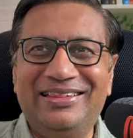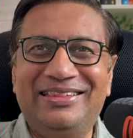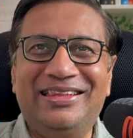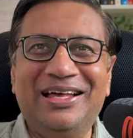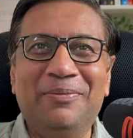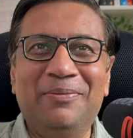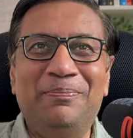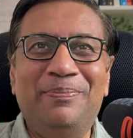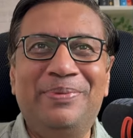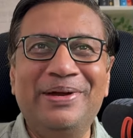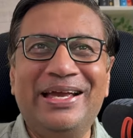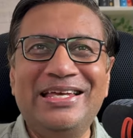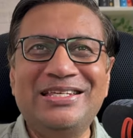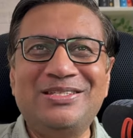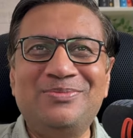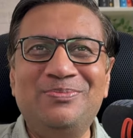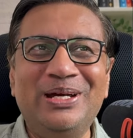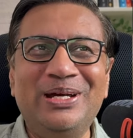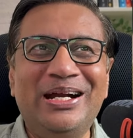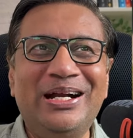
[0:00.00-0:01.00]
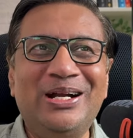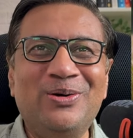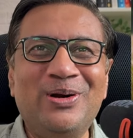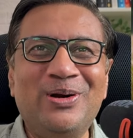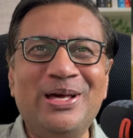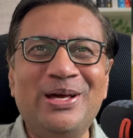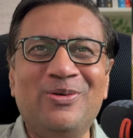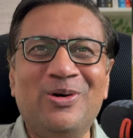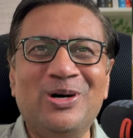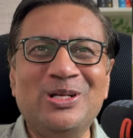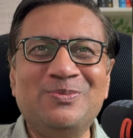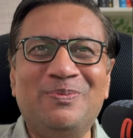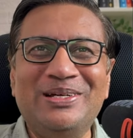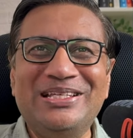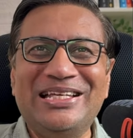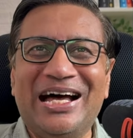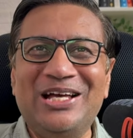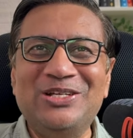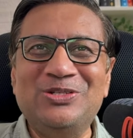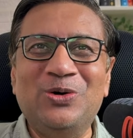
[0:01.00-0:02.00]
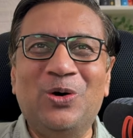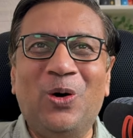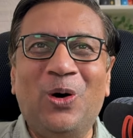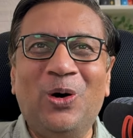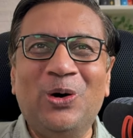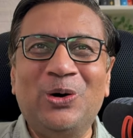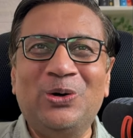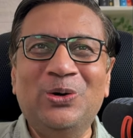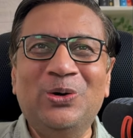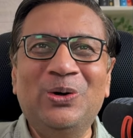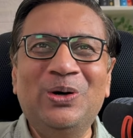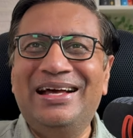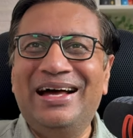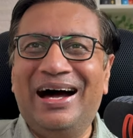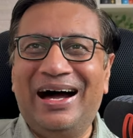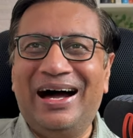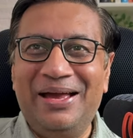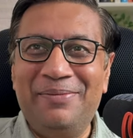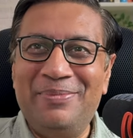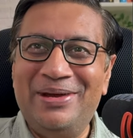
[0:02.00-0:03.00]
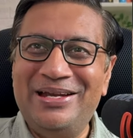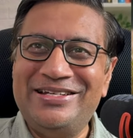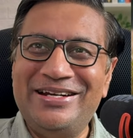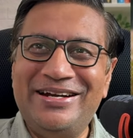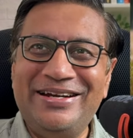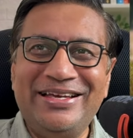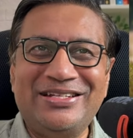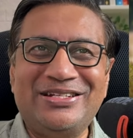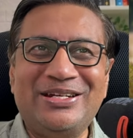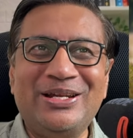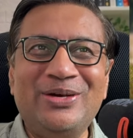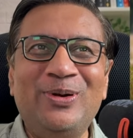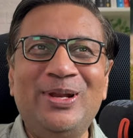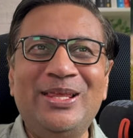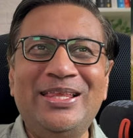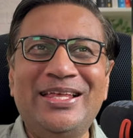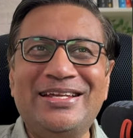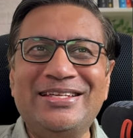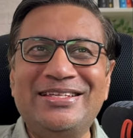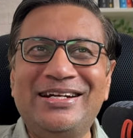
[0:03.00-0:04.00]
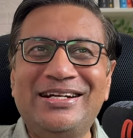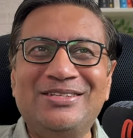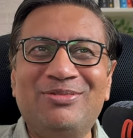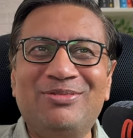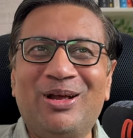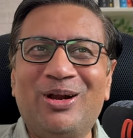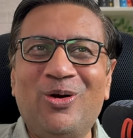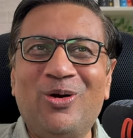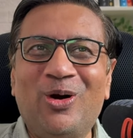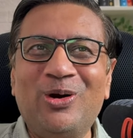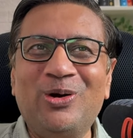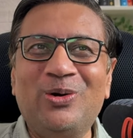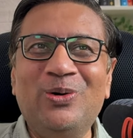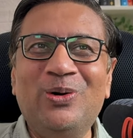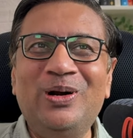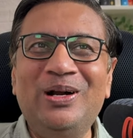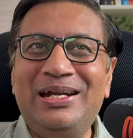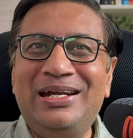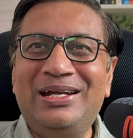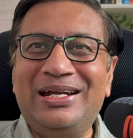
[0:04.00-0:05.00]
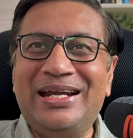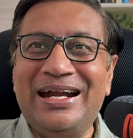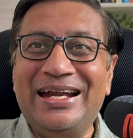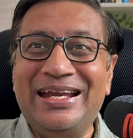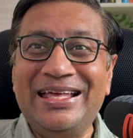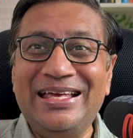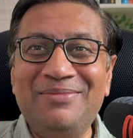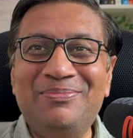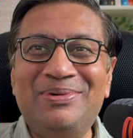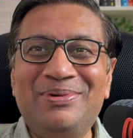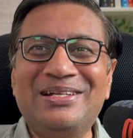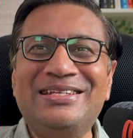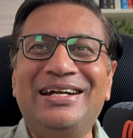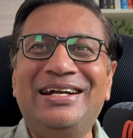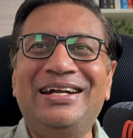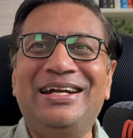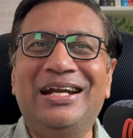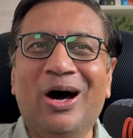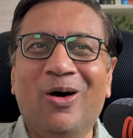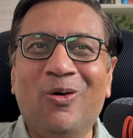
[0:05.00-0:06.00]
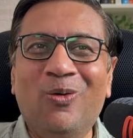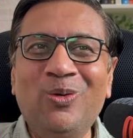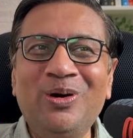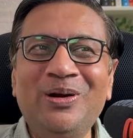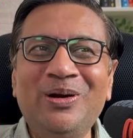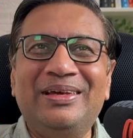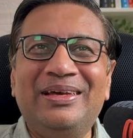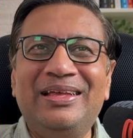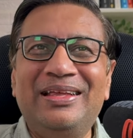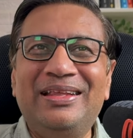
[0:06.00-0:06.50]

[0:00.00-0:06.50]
The biggest bear today was Bajaj Auto. I mentioned yesterday only the results were not good. 13% down.